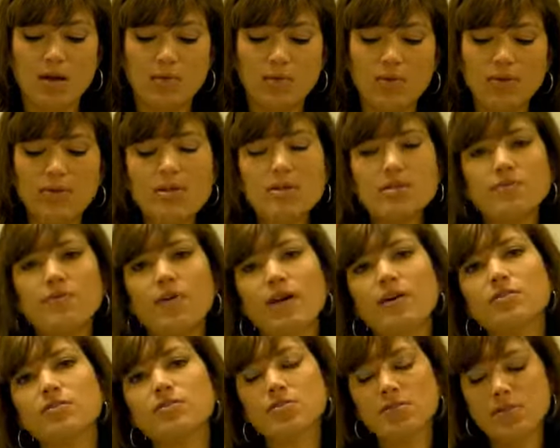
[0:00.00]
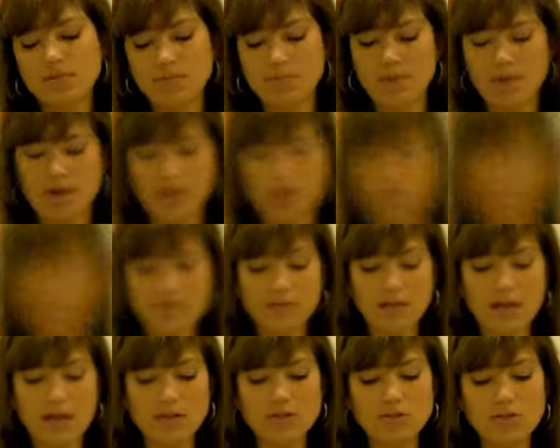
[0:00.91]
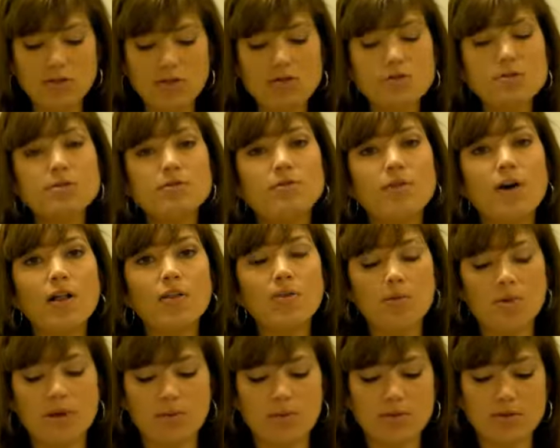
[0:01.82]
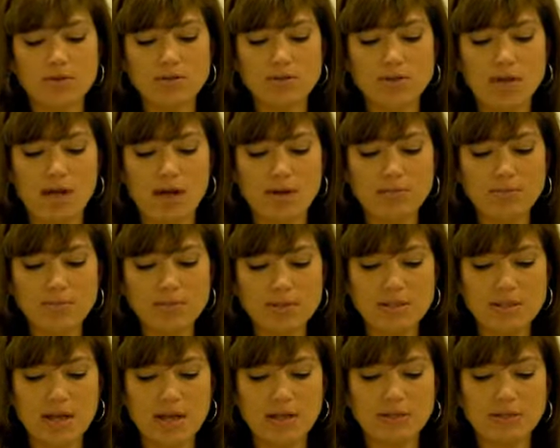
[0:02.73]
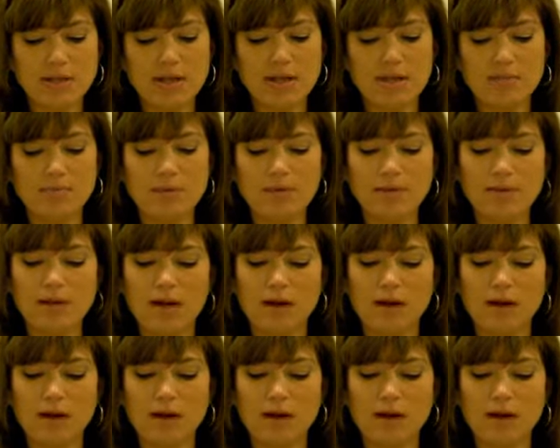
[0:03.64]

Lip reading: With these factors in mind, I chose the following workshops at the KidMin